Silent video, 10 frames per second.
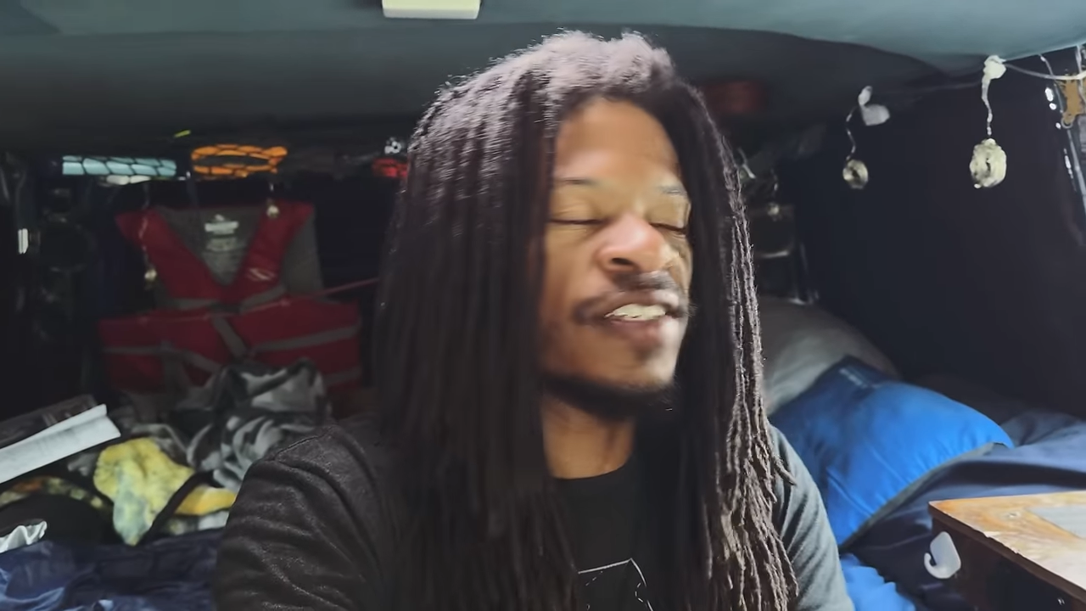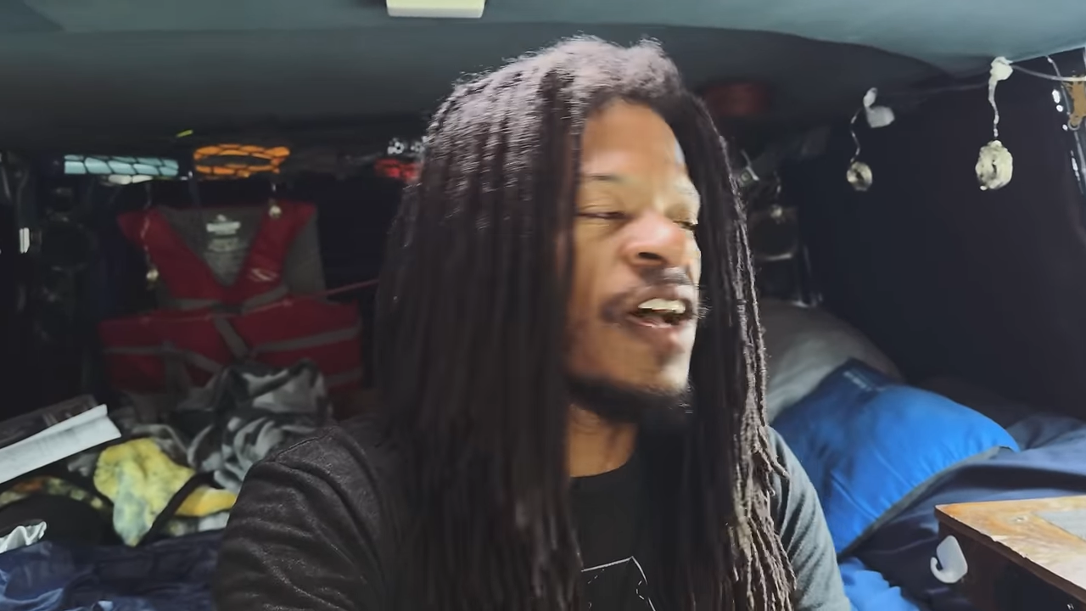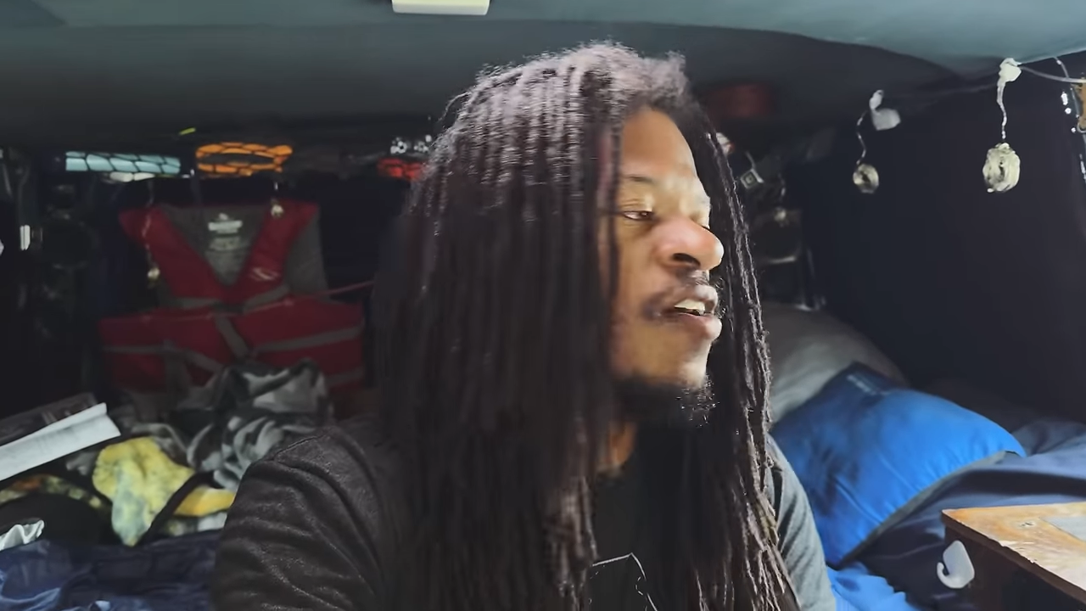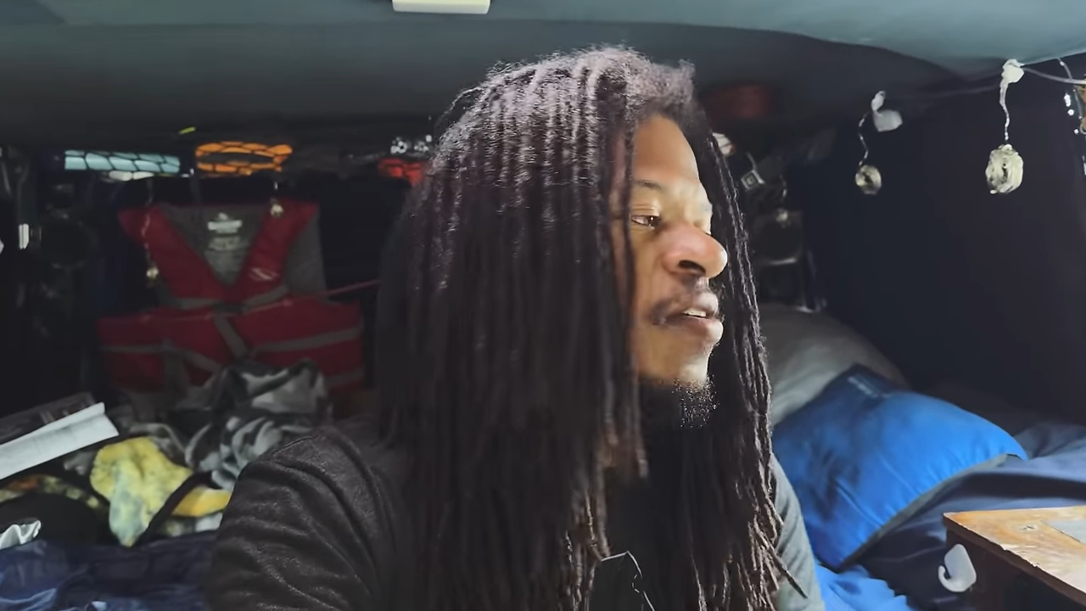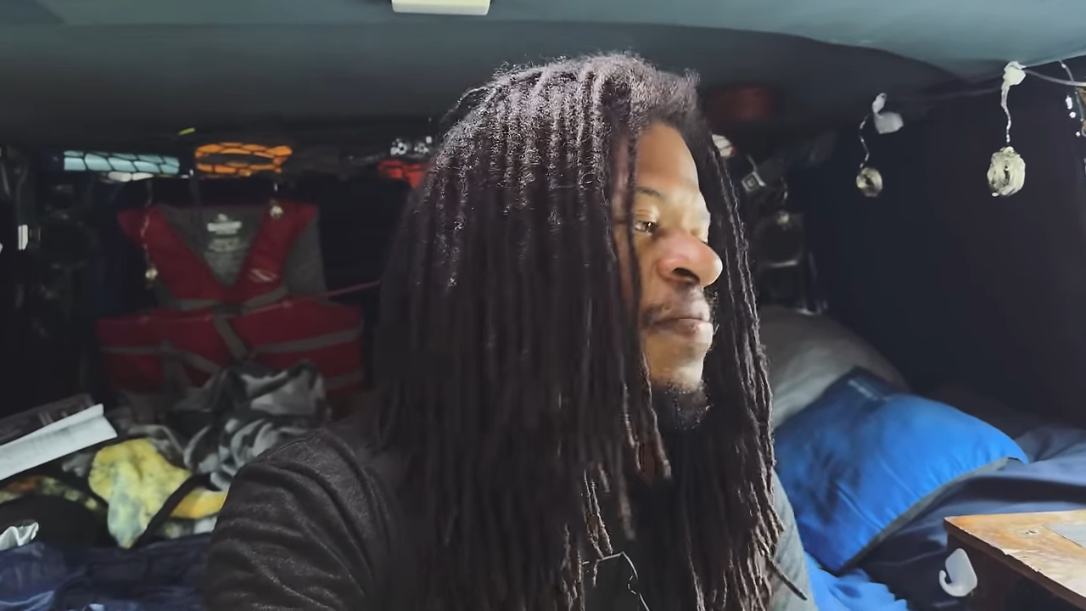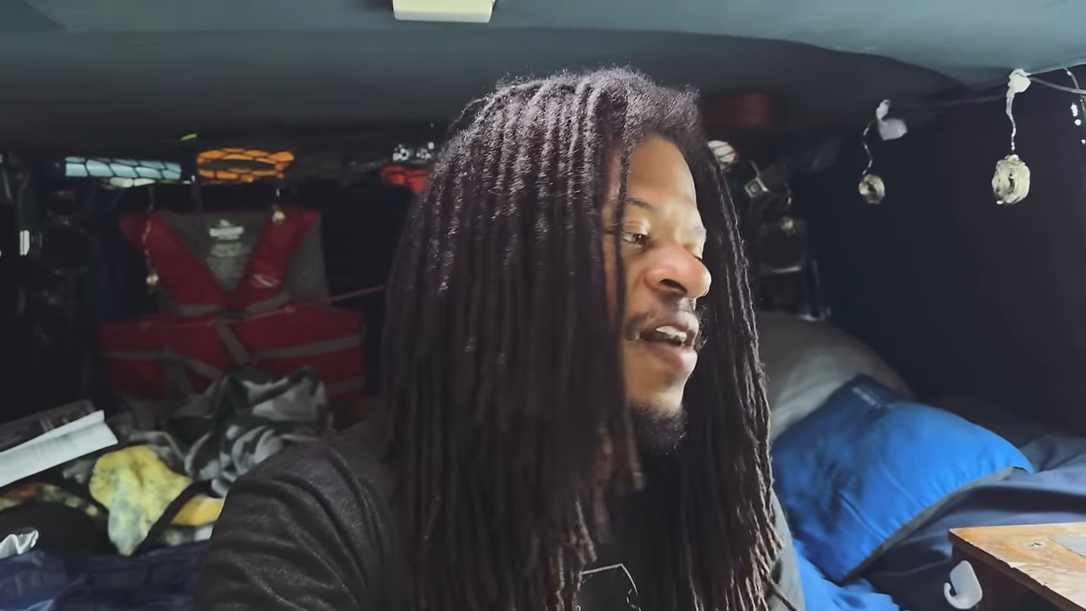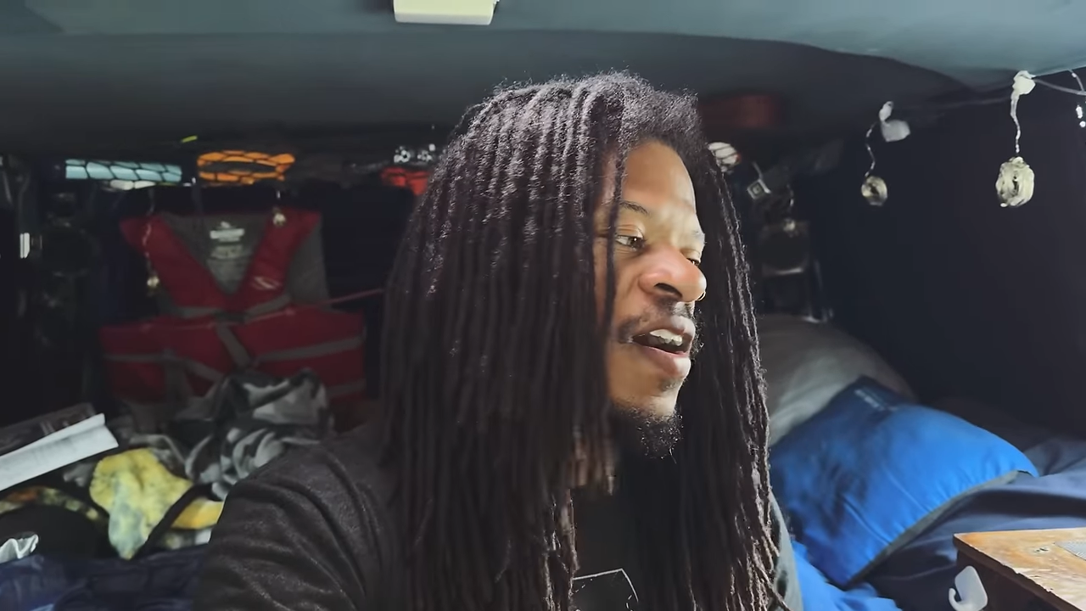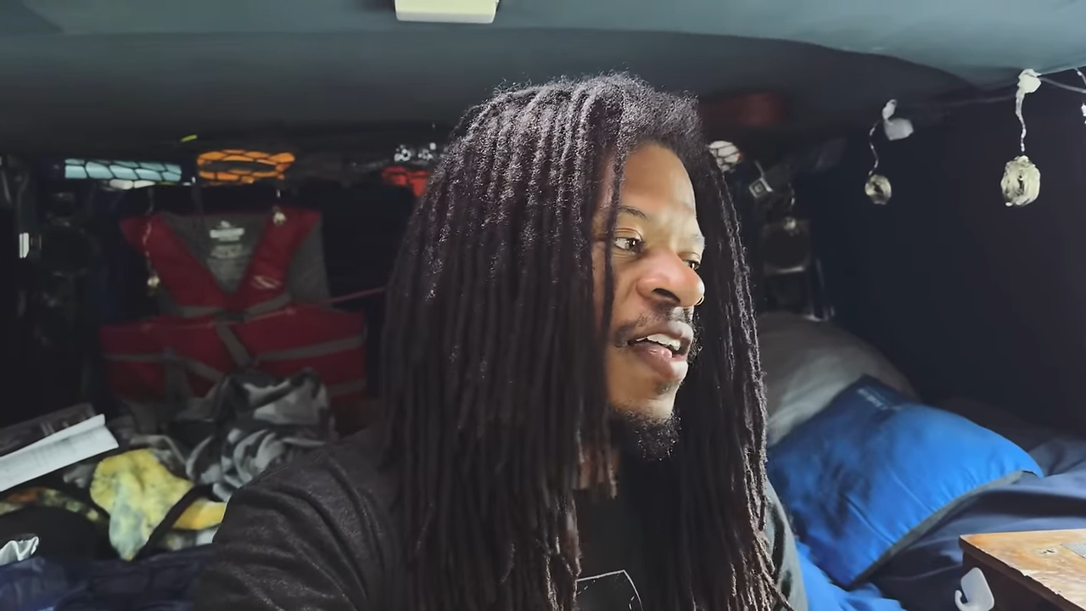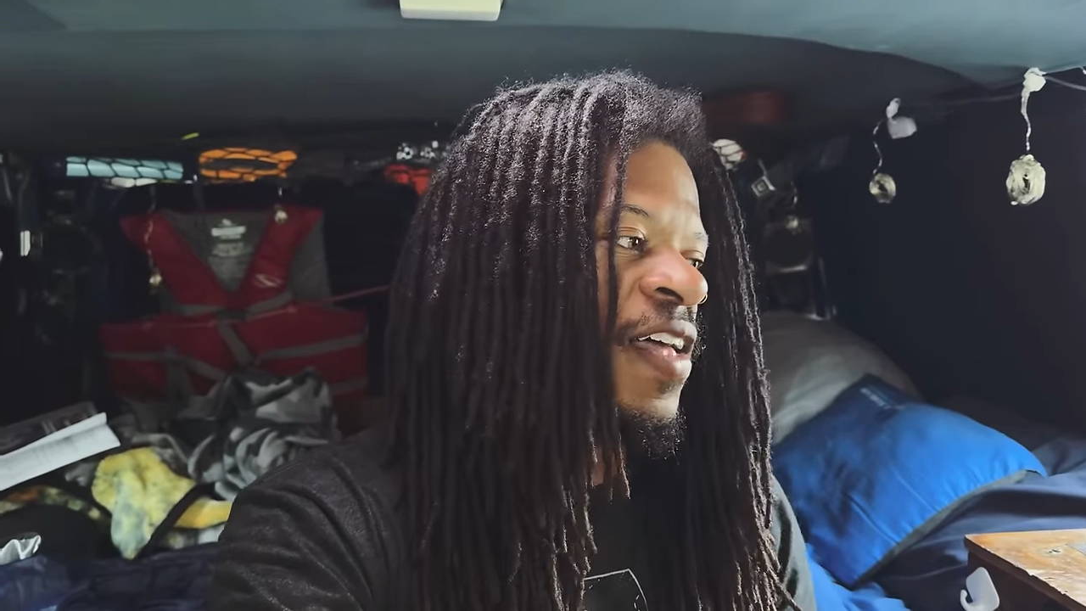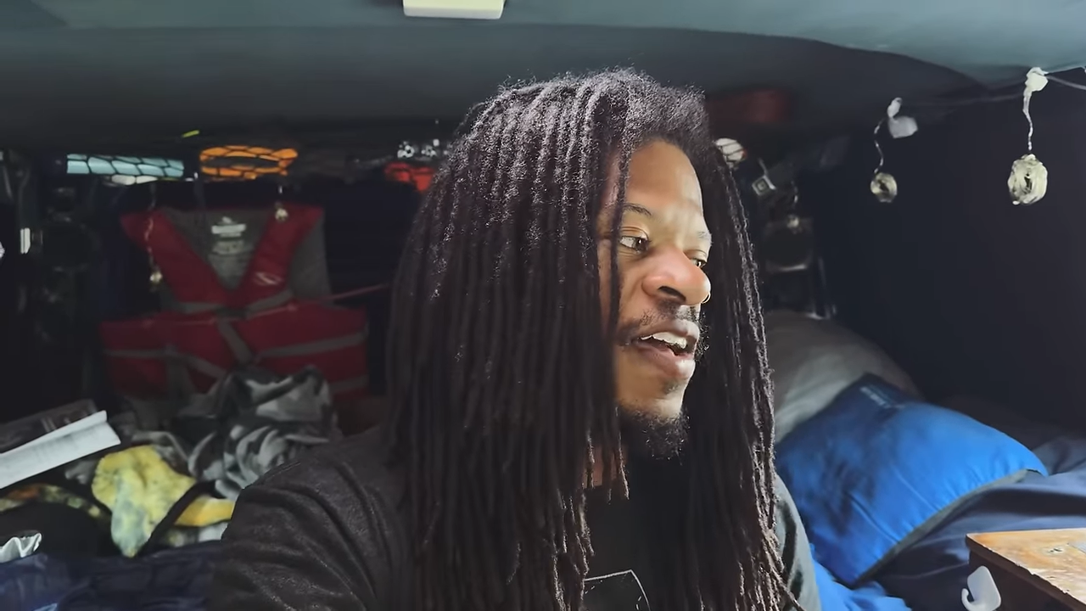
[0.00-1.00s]
I hope
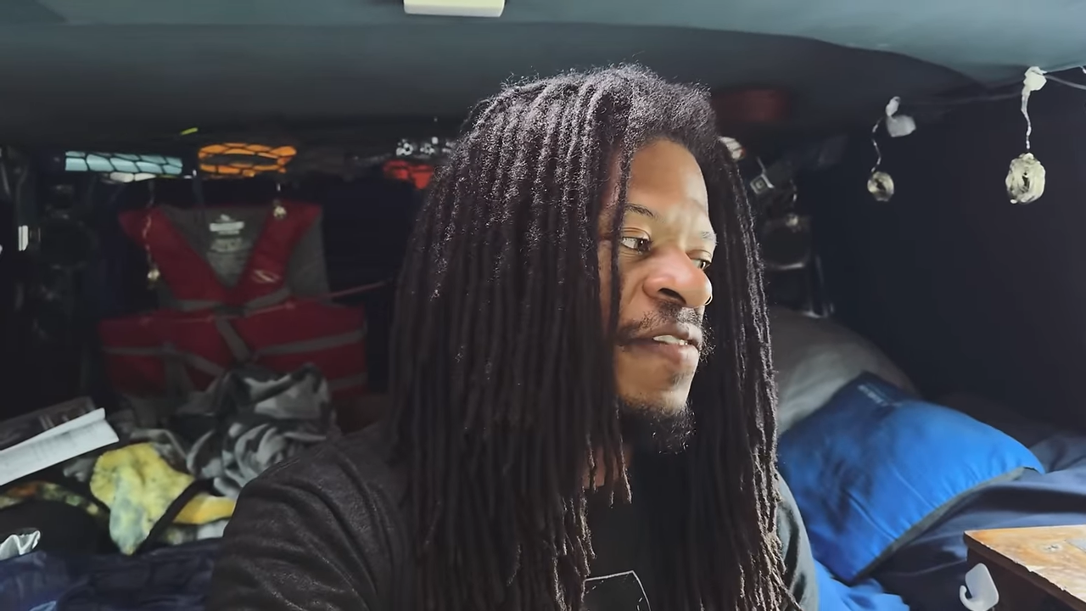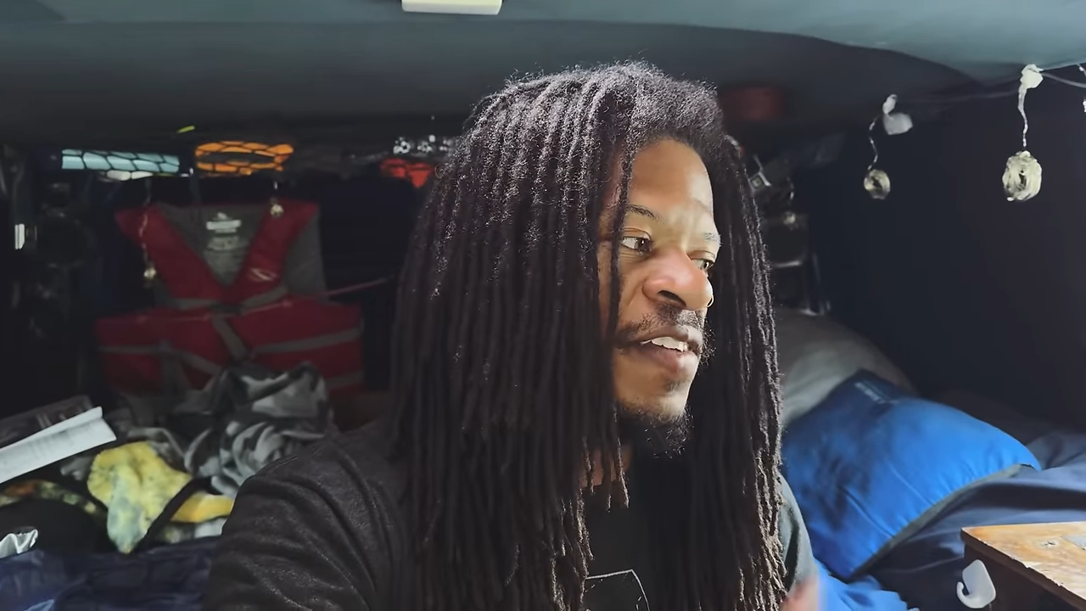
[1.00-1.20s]
y'all have